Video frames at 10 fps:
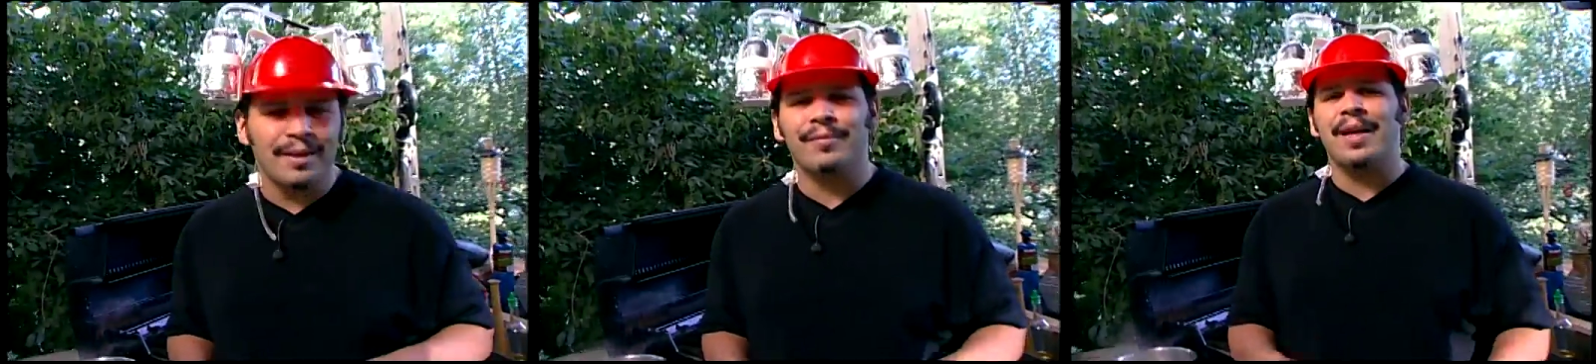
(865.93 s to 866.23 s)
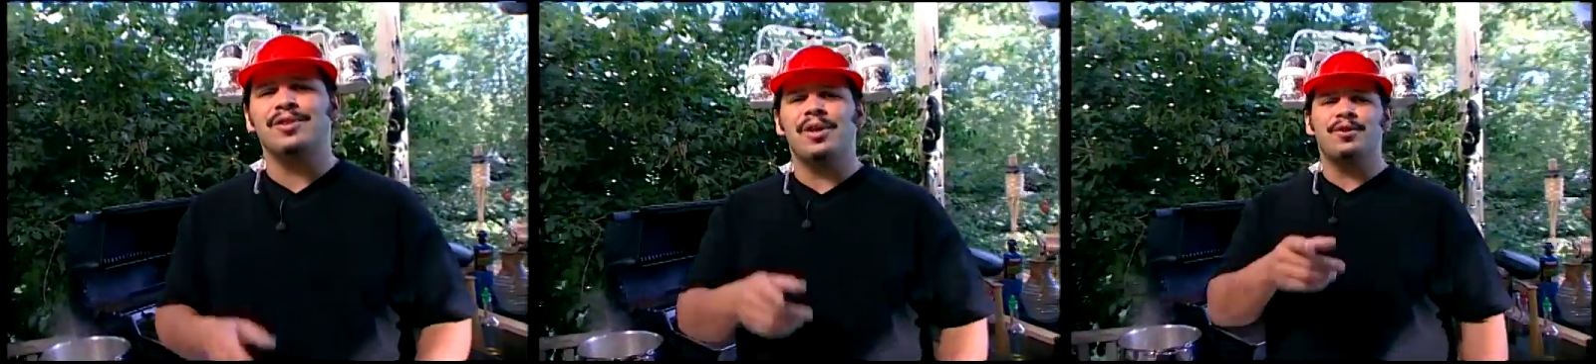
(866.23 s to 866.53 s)
If
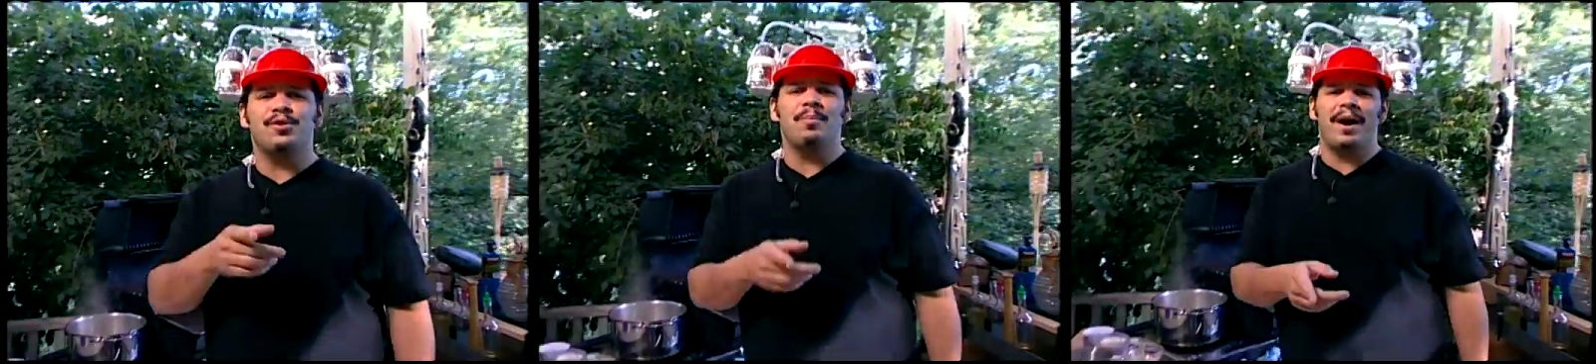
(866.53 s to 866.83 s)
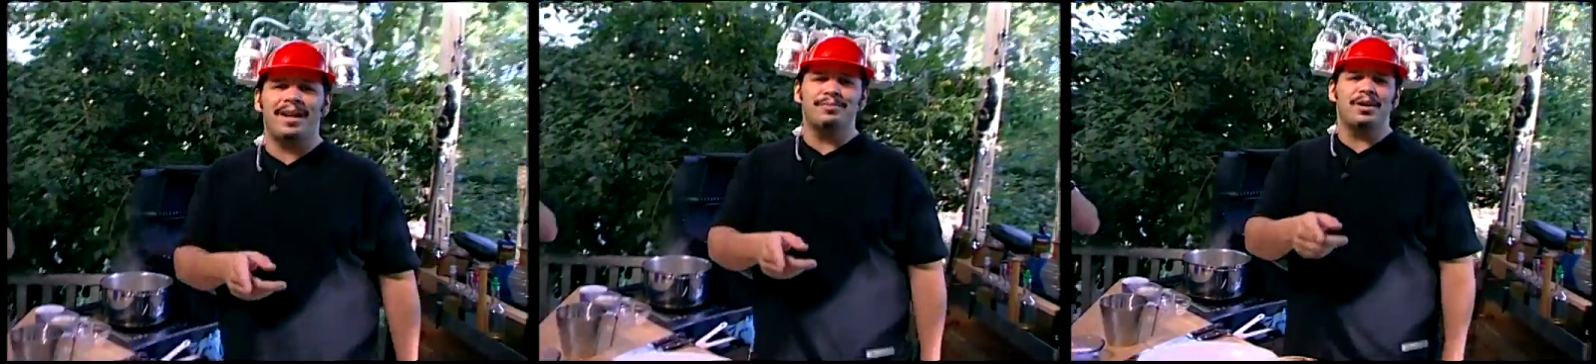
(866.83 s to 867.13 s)
that's not true, my
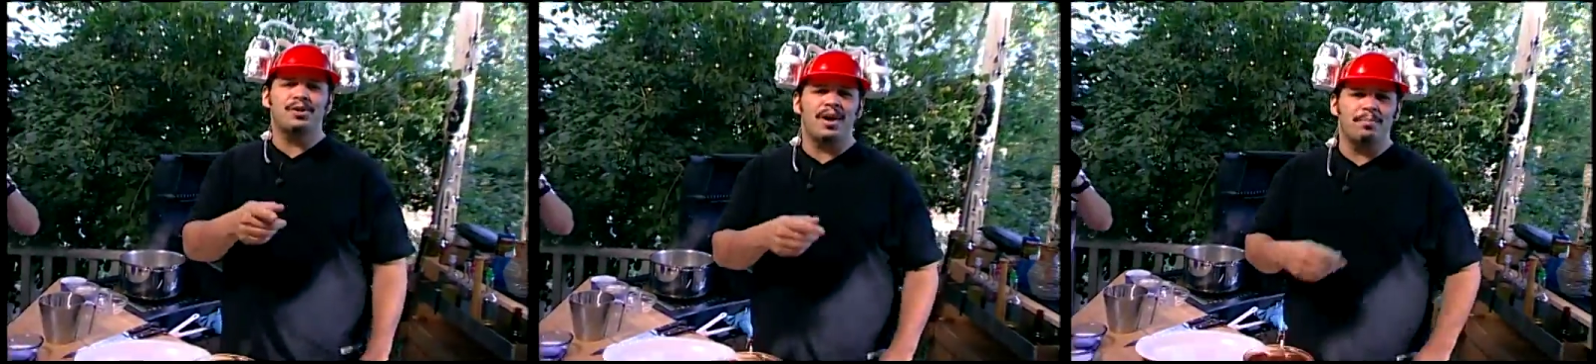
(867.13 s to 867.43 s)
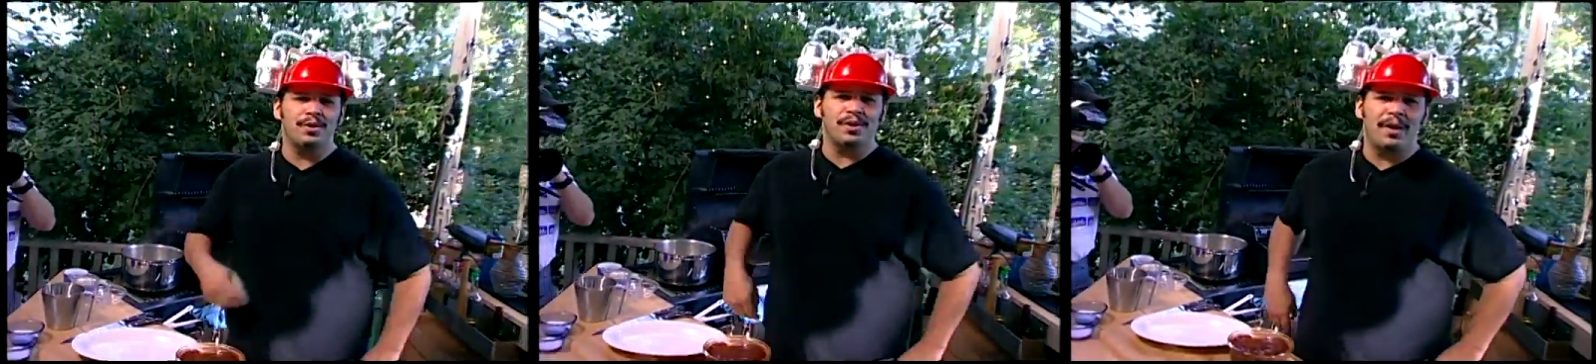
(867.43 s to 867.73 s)
name's not John
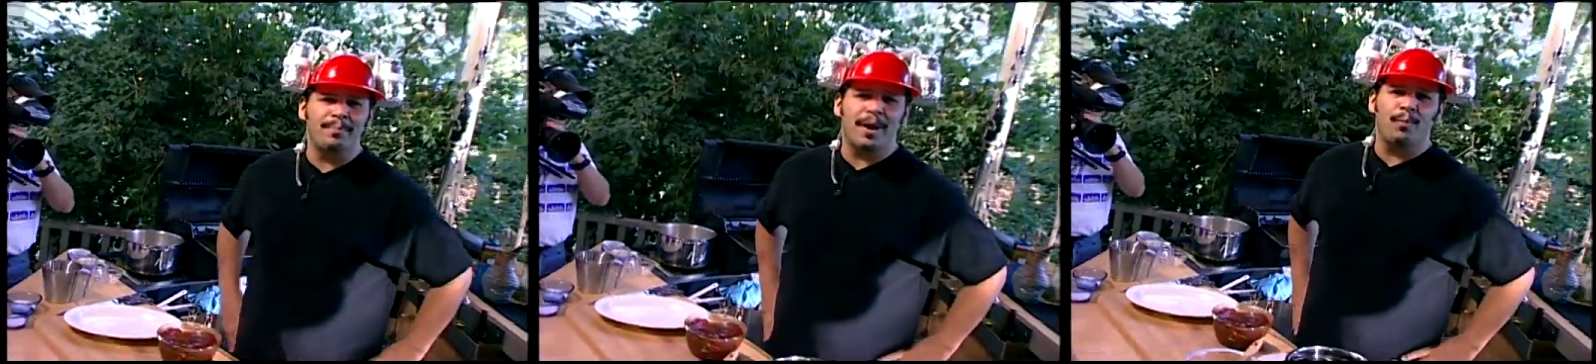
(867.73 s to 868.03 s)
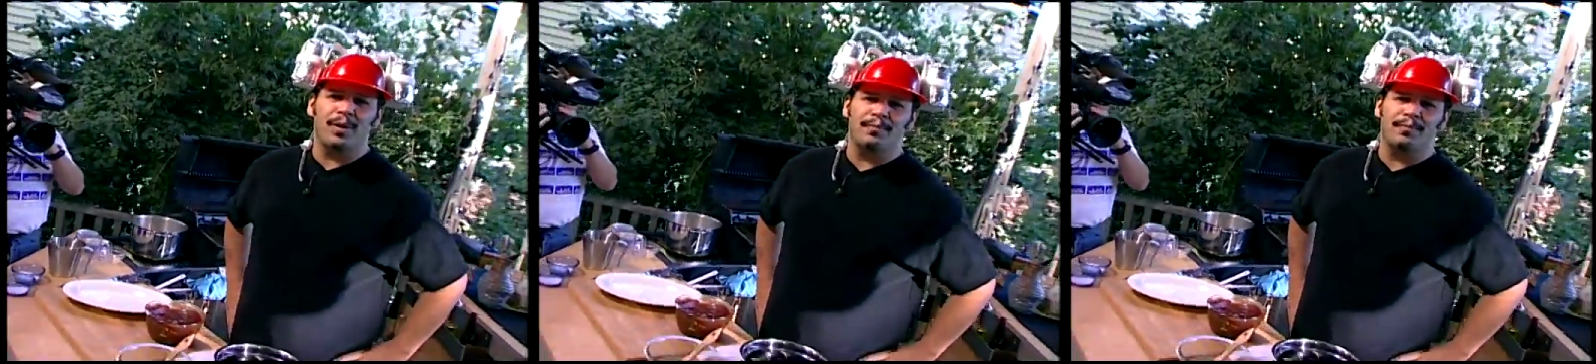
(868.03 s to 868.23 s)
Pritchard, and I'm not working